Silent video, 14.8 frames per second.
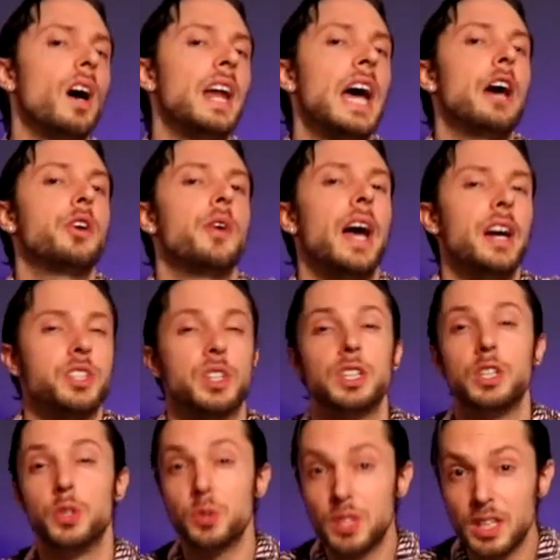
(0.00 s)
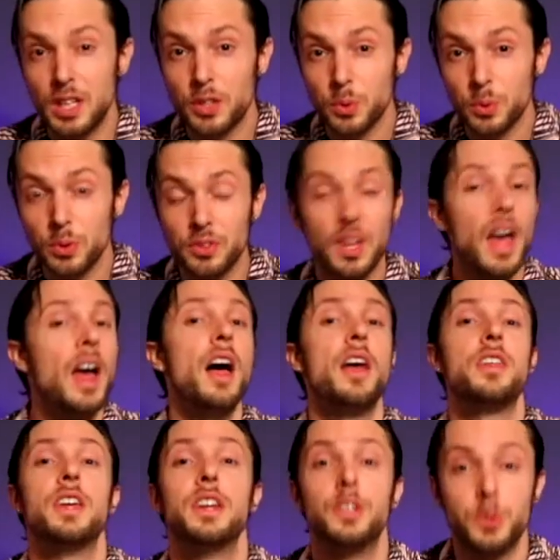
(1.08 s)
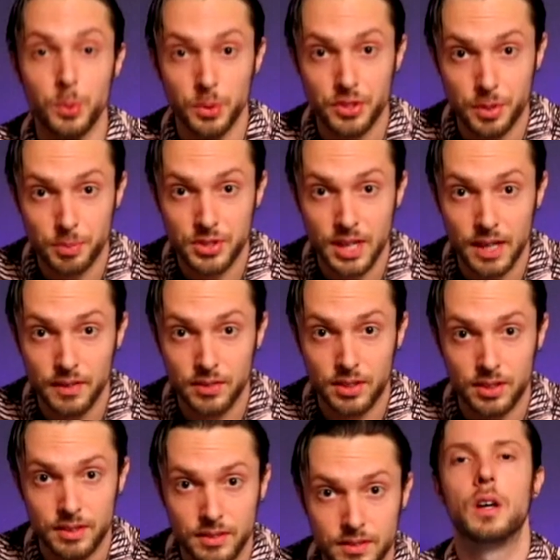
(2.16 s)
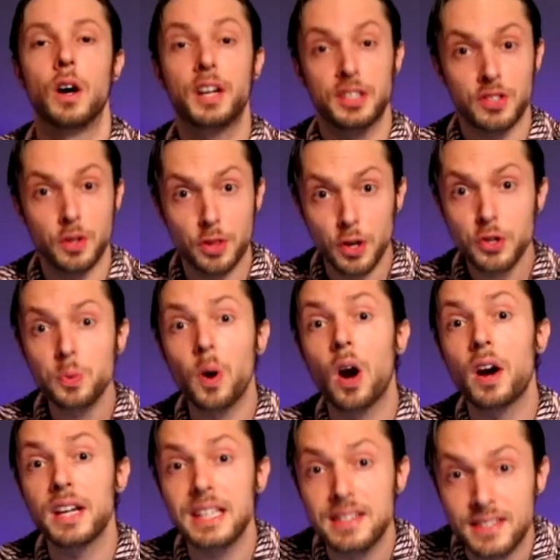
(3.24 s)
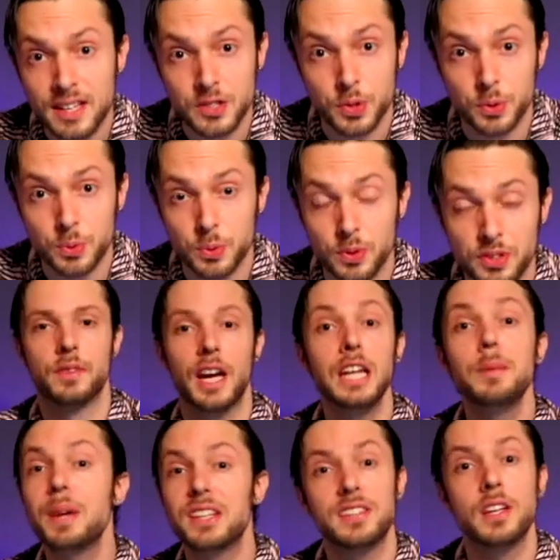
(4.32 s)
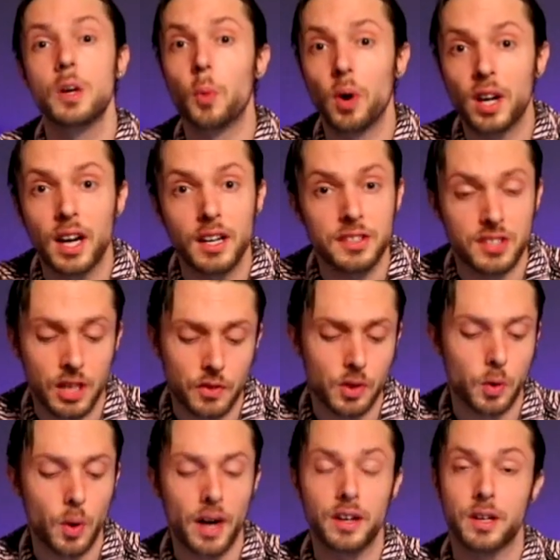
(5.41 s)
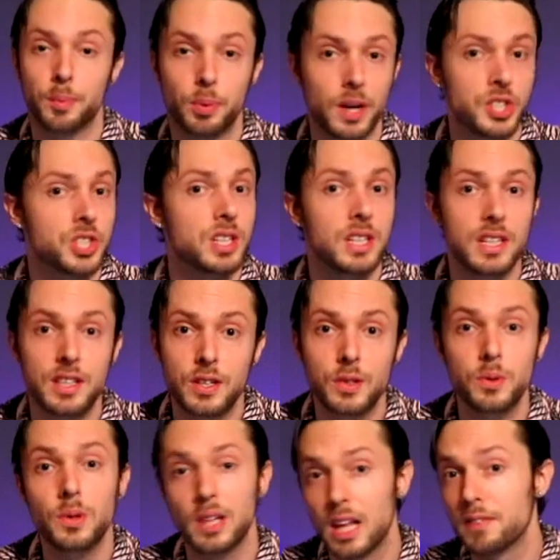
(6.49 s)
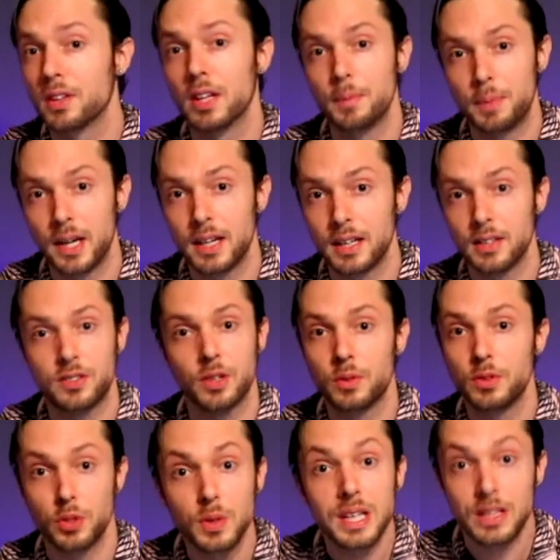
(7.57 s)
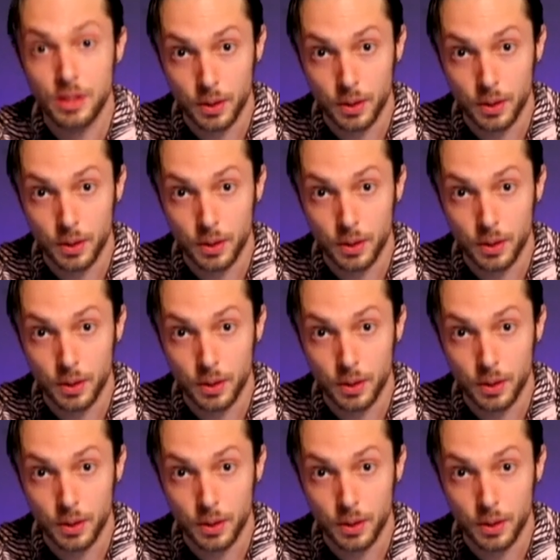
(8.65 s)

on how you're actually using the tools than the tools themselves. Okay, so those were our essential tools. Any mix that you work on is gonna require compression, E Q, level, and panning, so you need